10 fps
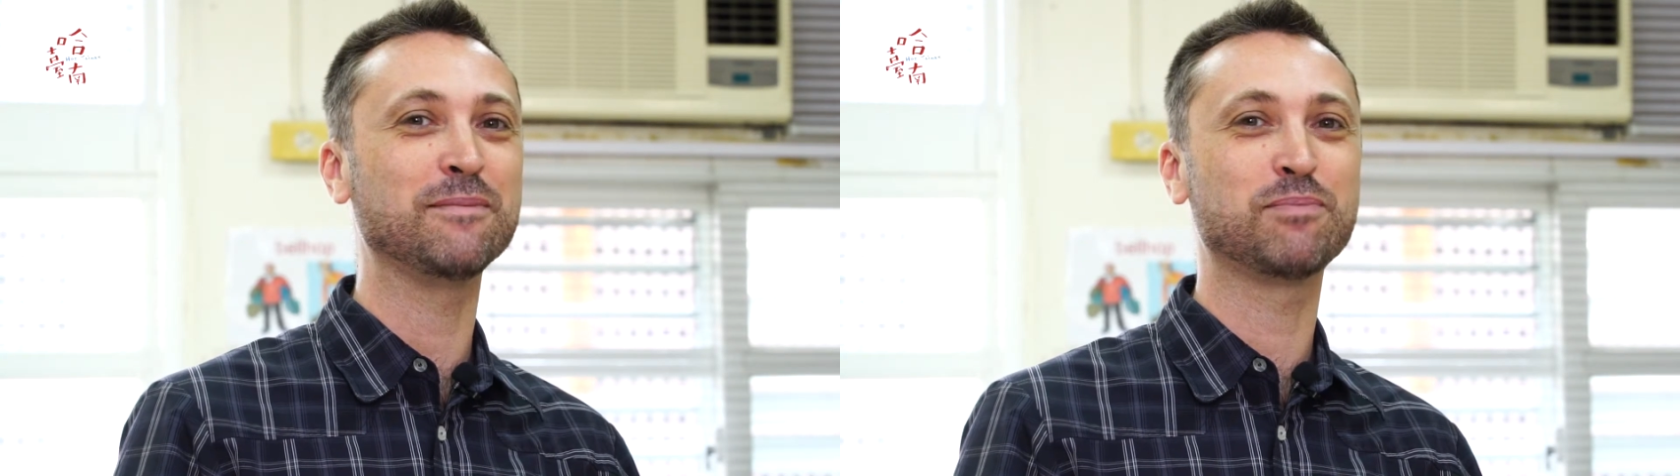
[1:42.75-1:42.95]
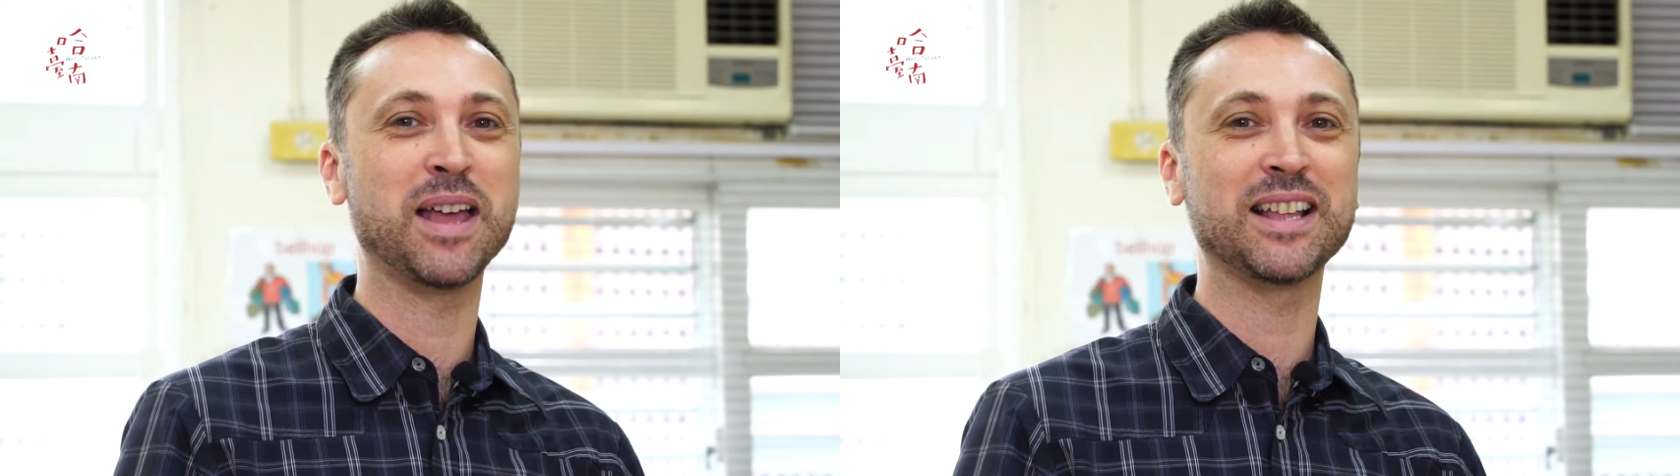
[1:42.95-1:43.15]

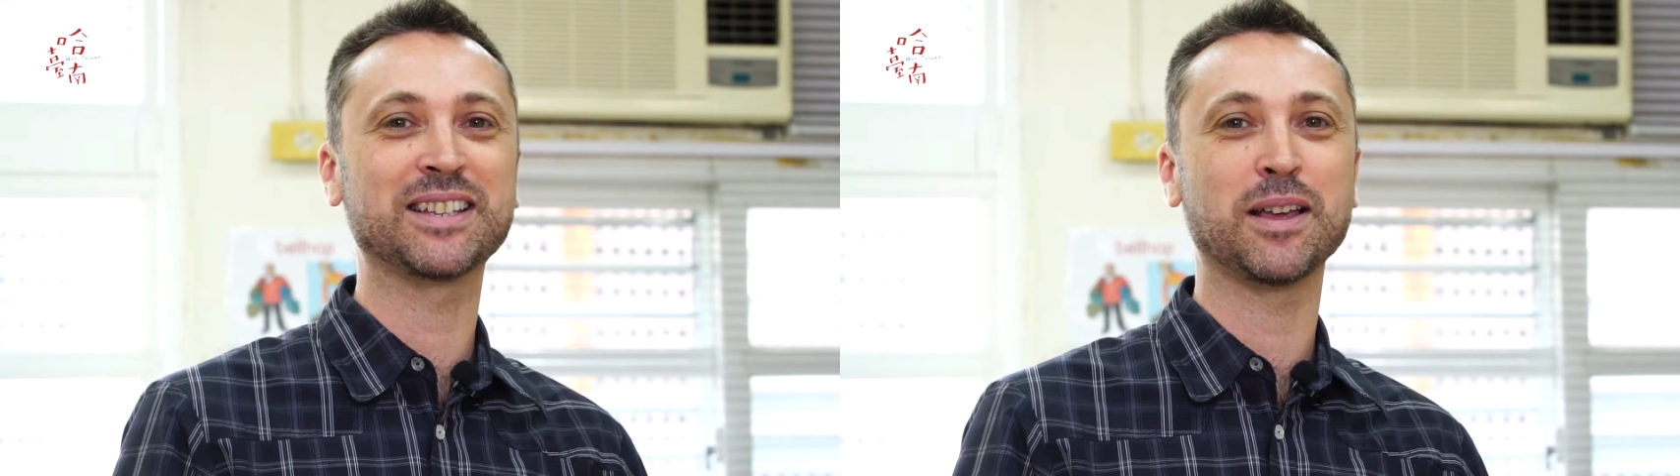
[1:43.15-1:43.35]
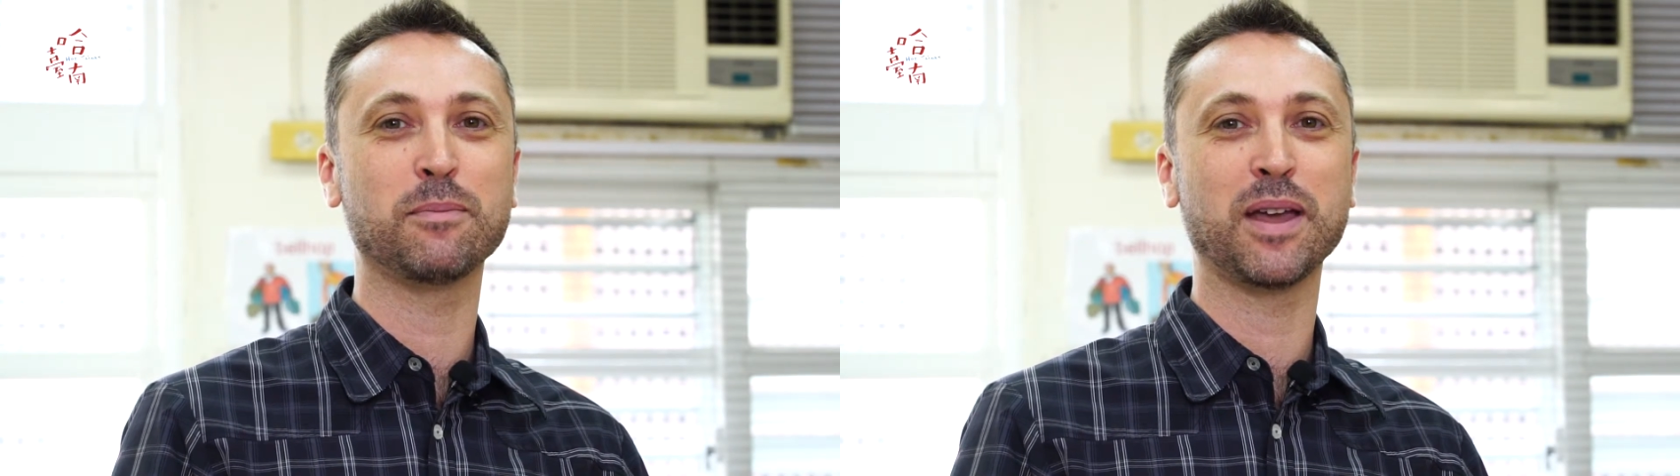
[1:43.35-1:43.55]

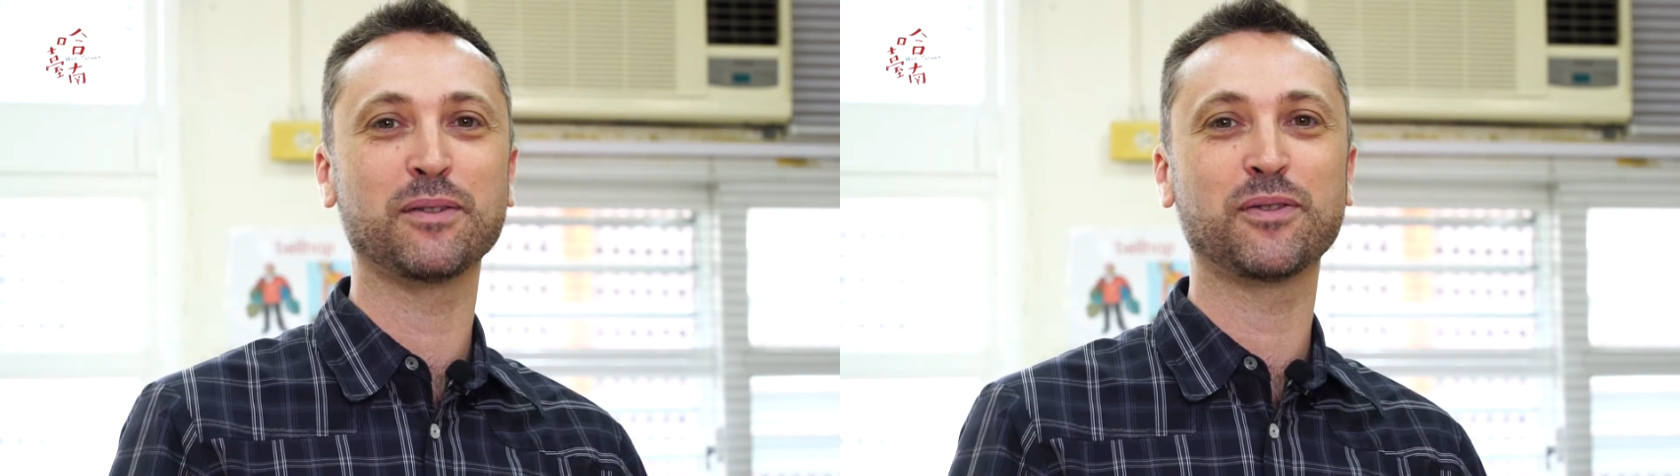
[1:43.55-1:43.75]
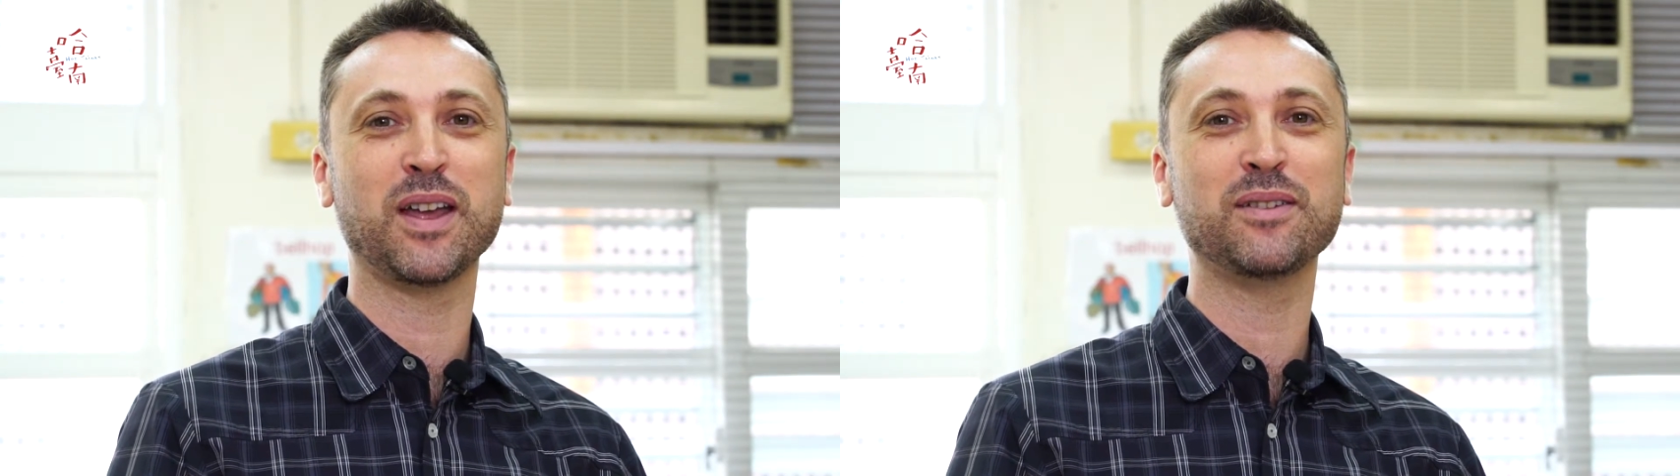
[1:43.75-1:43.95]
plants are my
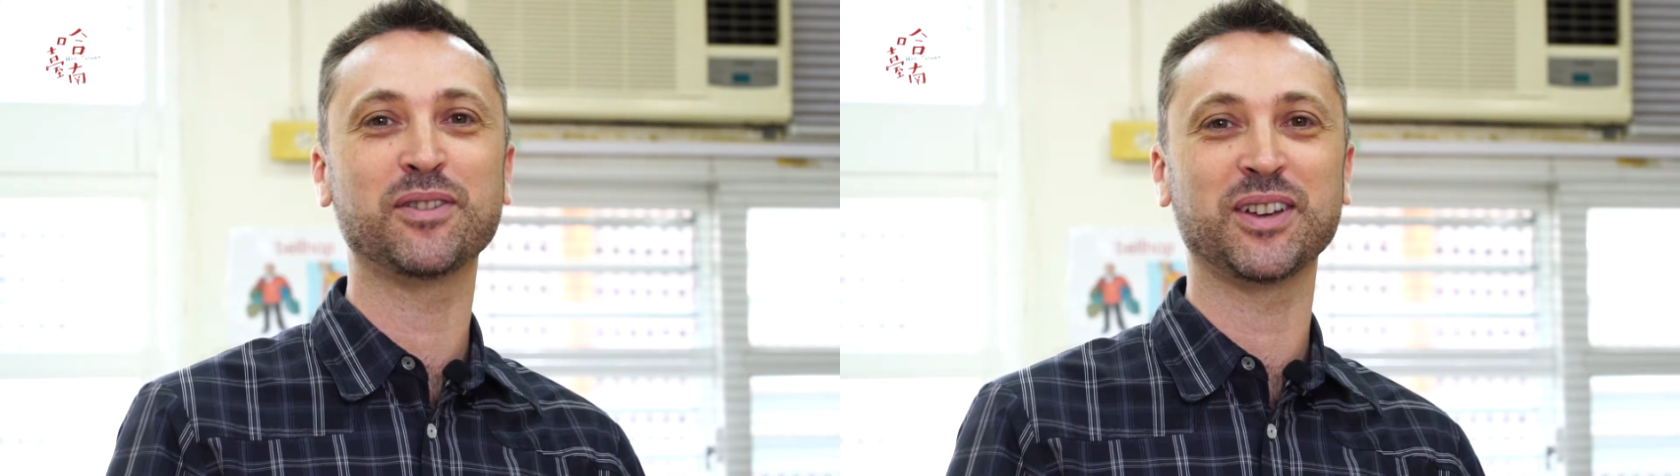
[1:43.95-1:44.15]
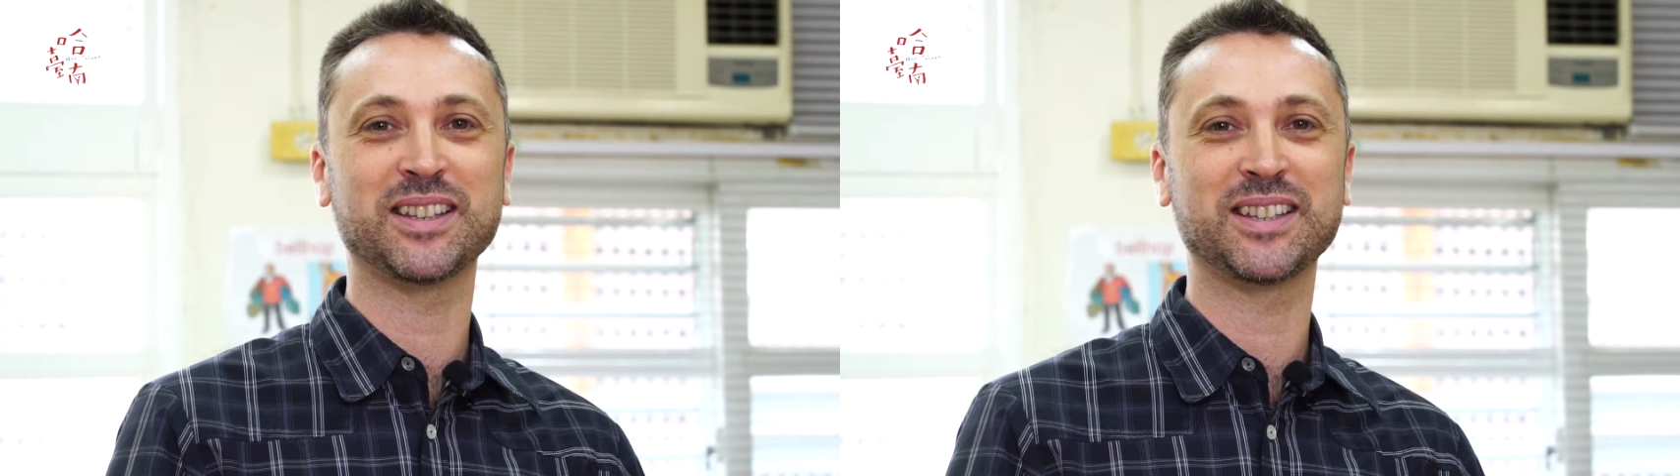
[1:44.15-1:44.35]

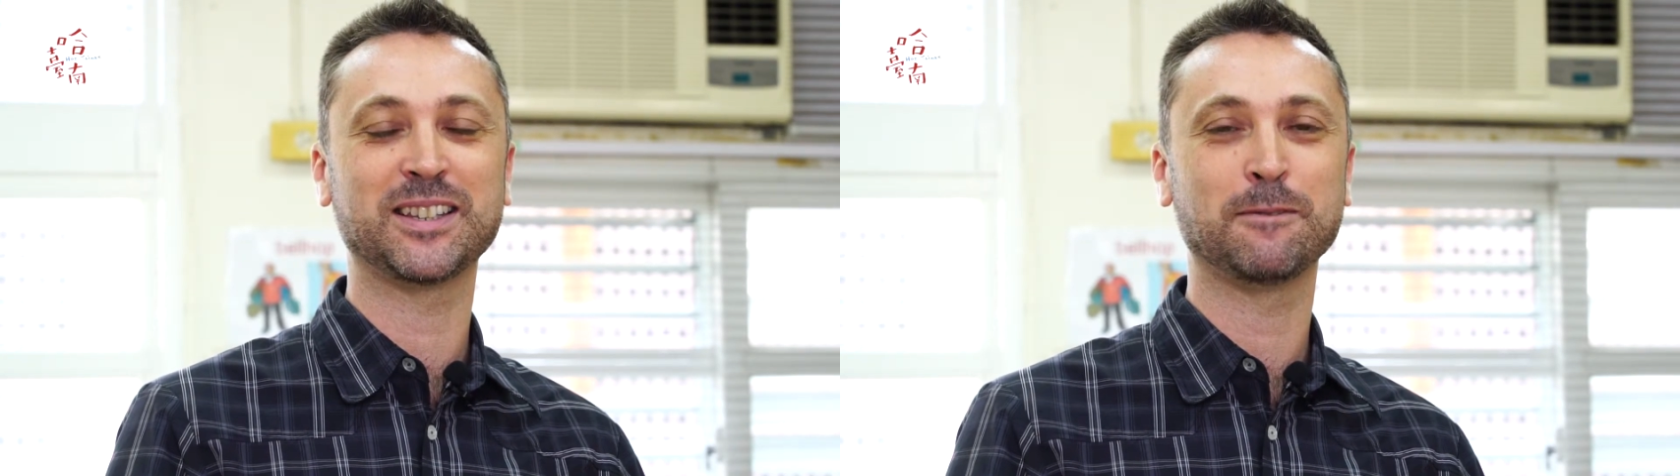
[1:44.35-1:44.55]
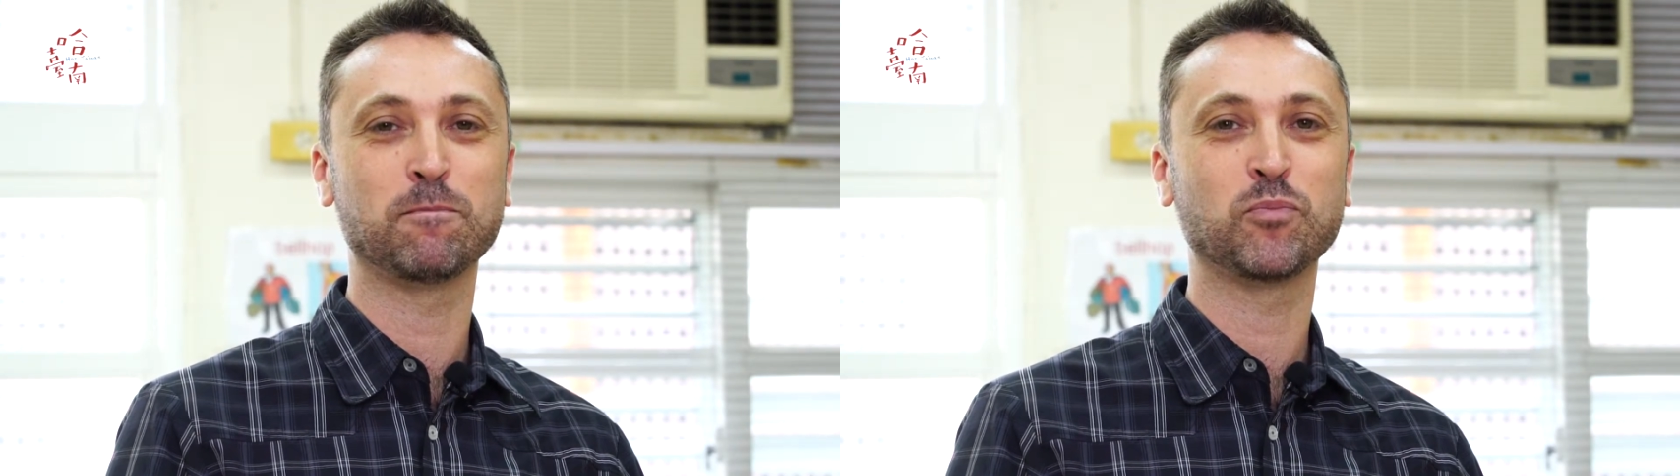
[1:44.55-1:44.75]
favorites.